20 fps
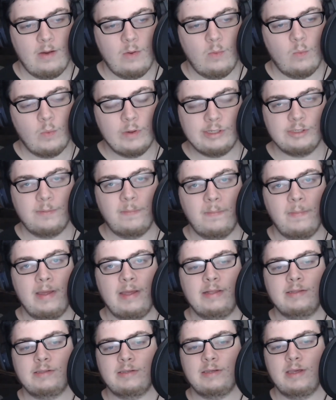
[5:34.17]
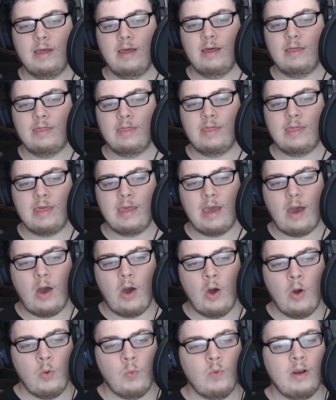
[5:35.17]
which means the
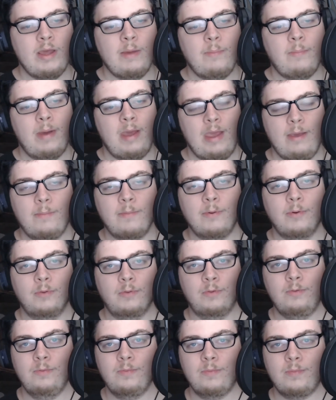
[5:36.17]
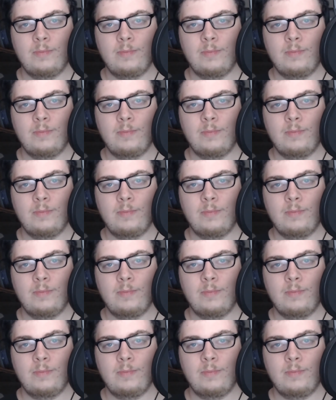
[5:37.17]
only people